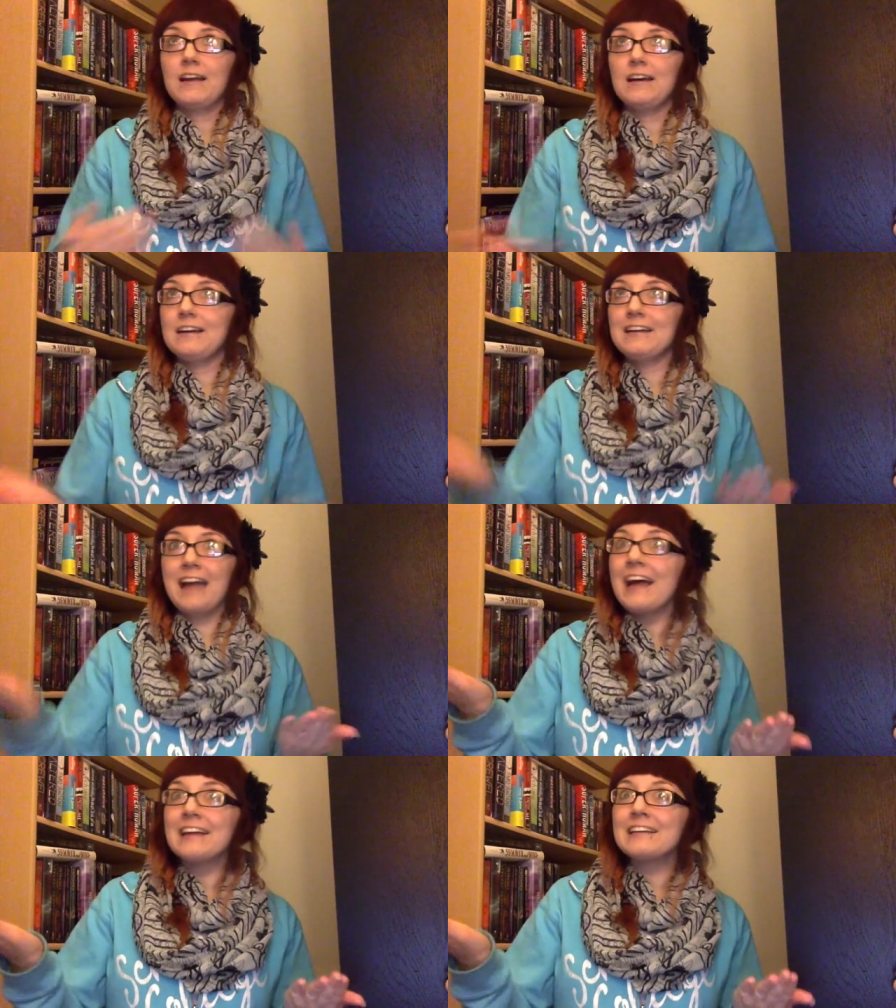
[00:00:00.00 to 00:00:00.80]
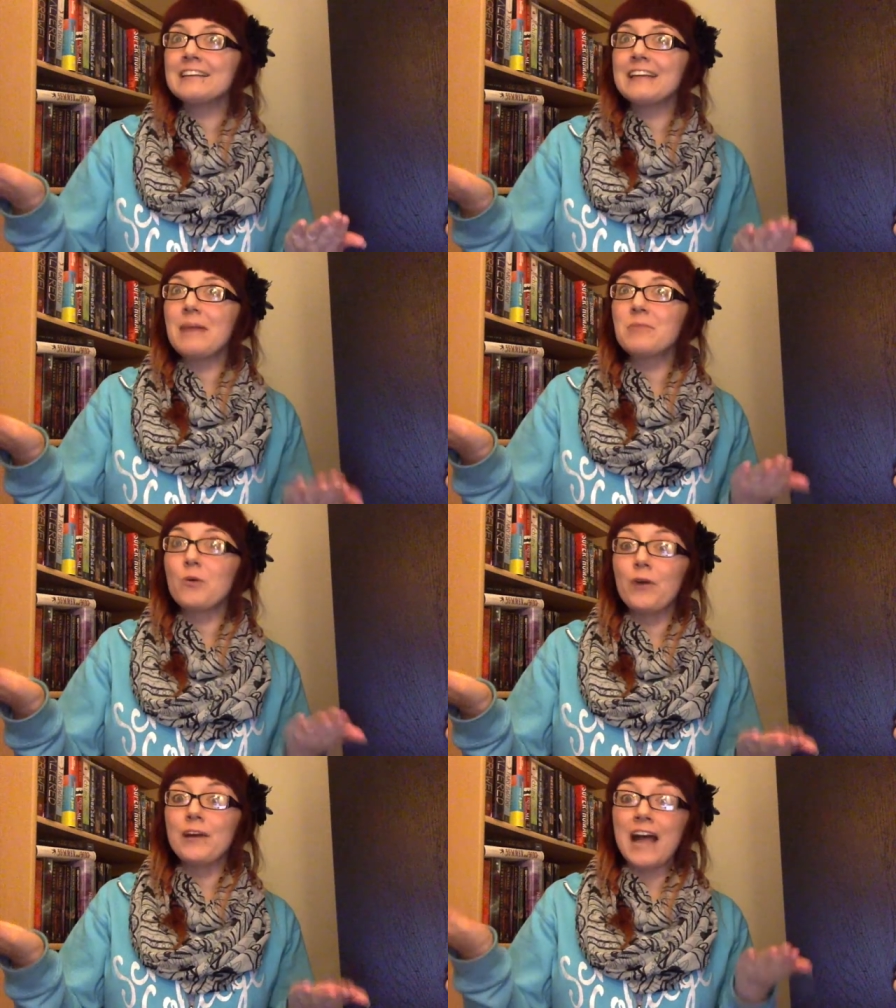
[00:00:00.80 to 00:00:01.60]
Again, I'm
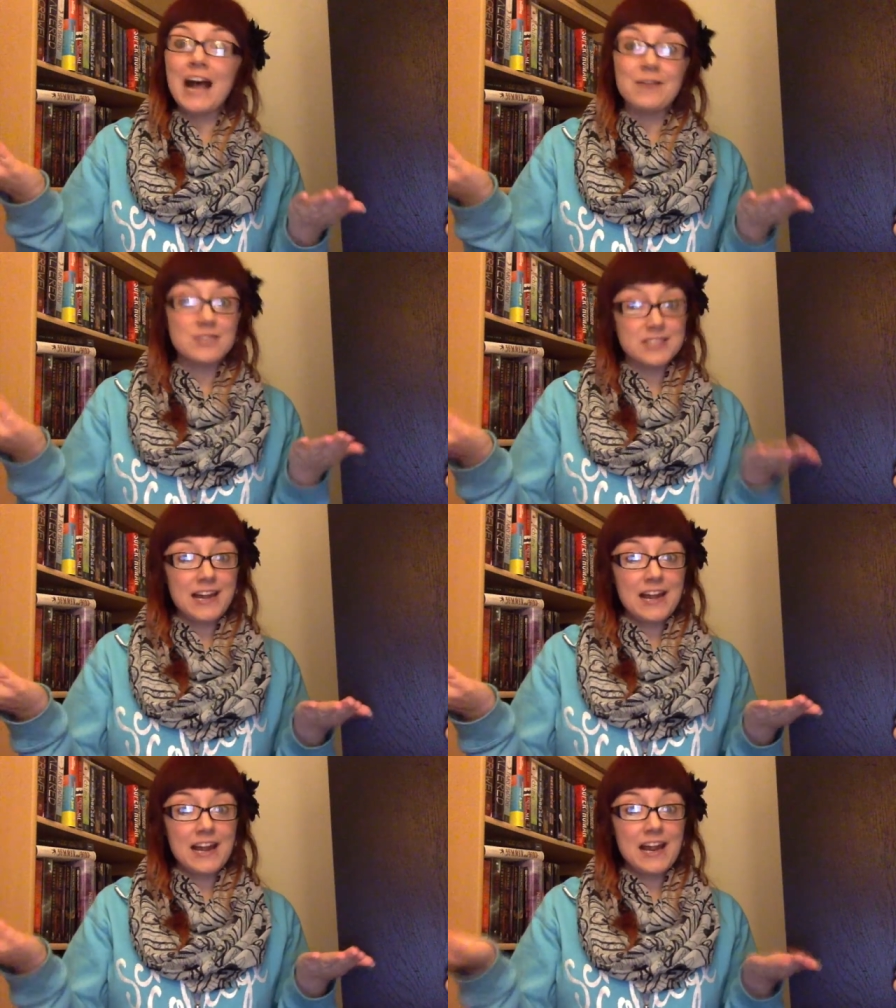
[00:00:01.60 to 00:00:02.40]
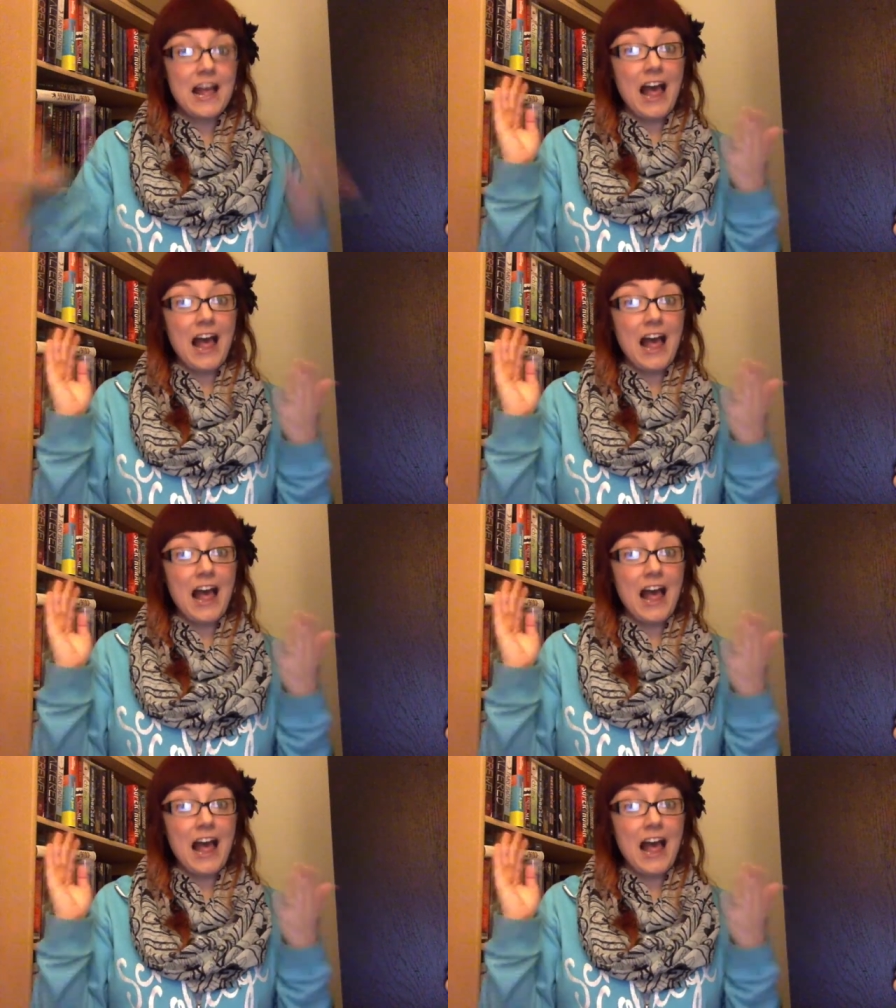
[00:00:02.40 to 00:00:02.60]
going to have to say